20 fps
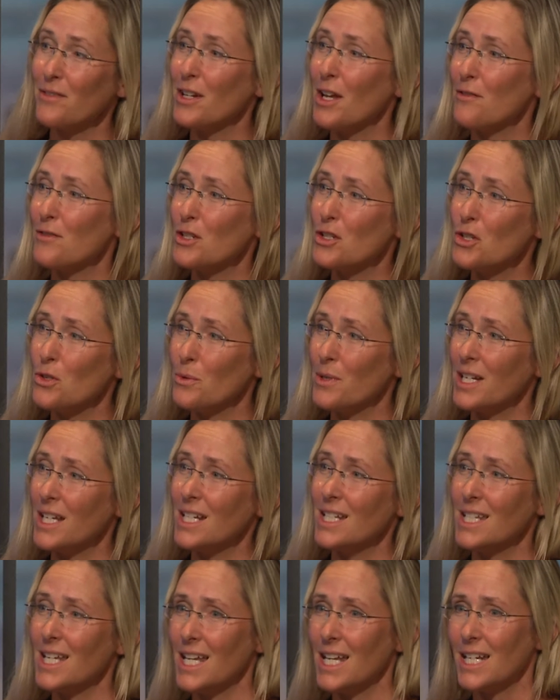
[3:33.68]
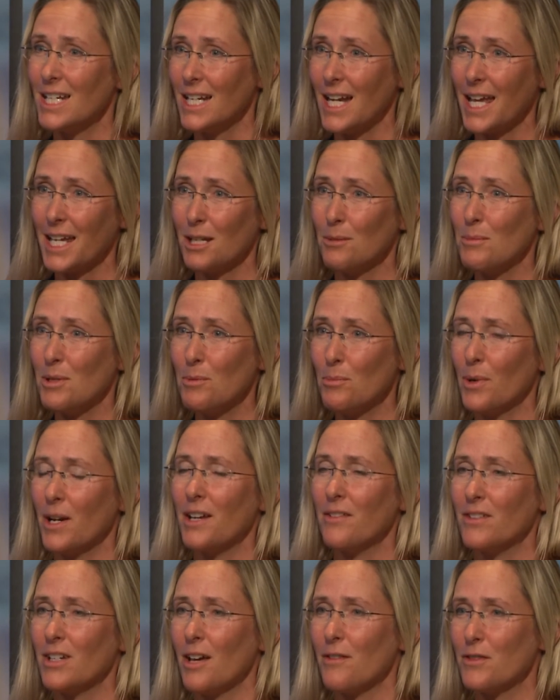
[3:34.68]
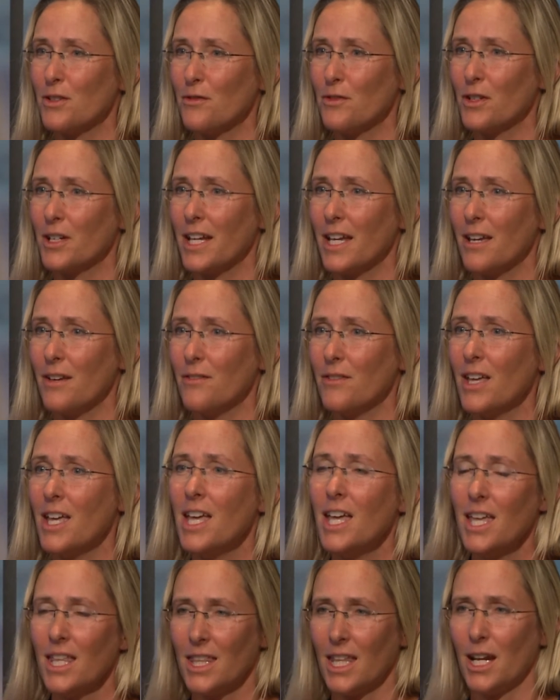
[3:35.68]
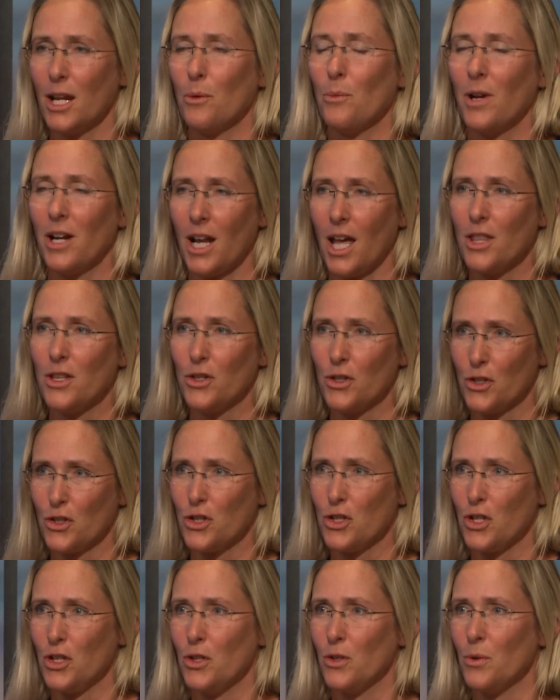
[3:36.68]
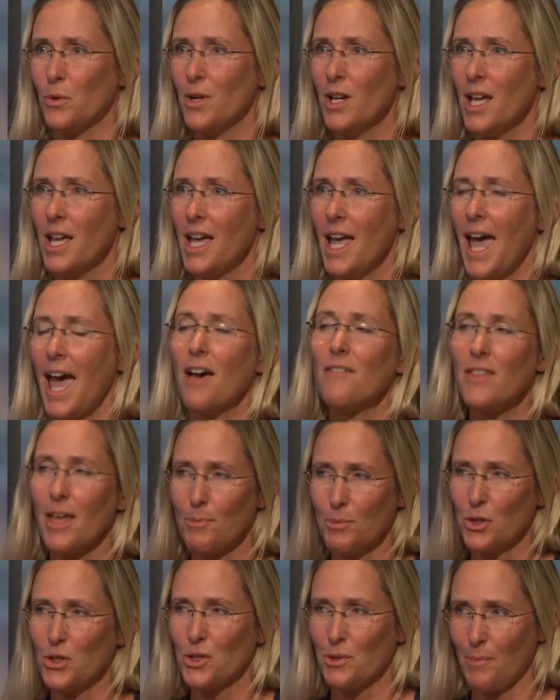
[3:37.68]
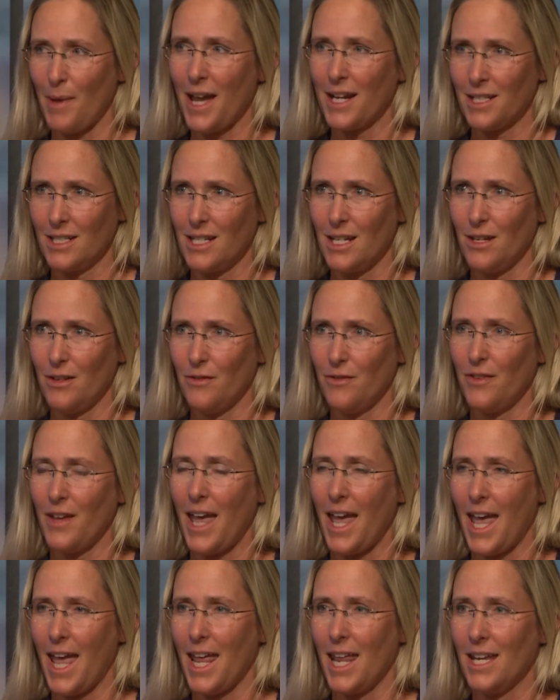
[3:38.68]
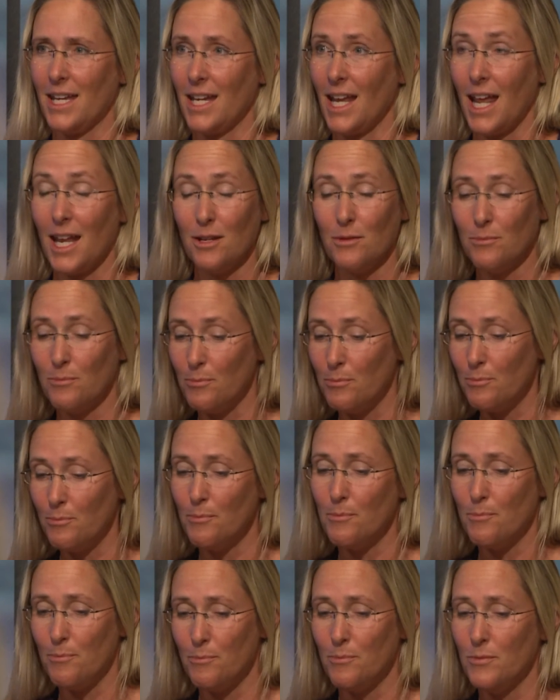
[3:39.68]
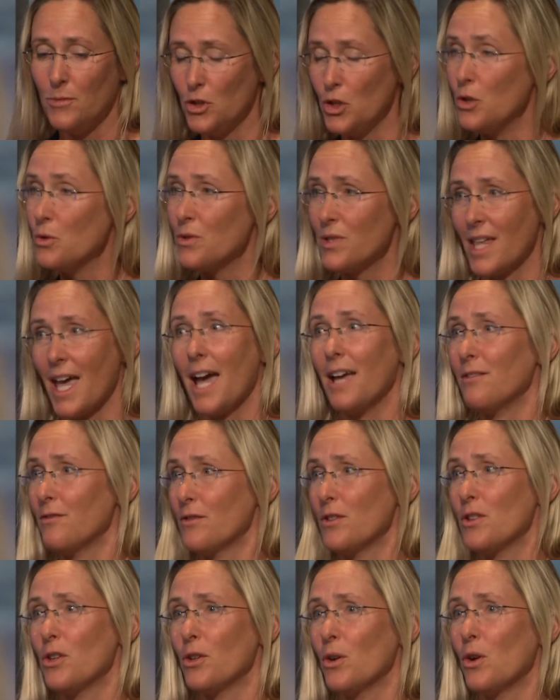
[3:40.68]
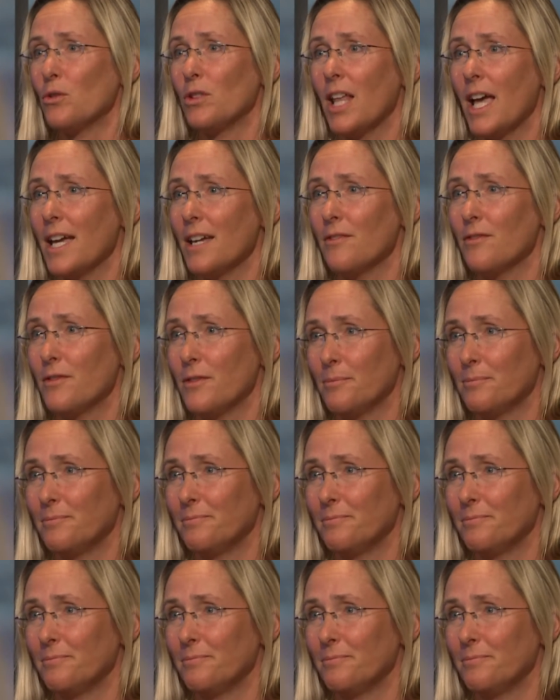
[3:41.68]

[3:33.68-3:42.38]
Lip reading: enough to do what he did, and I can be brave enough to forgive, then I want others to have that perspective and use that for their own life.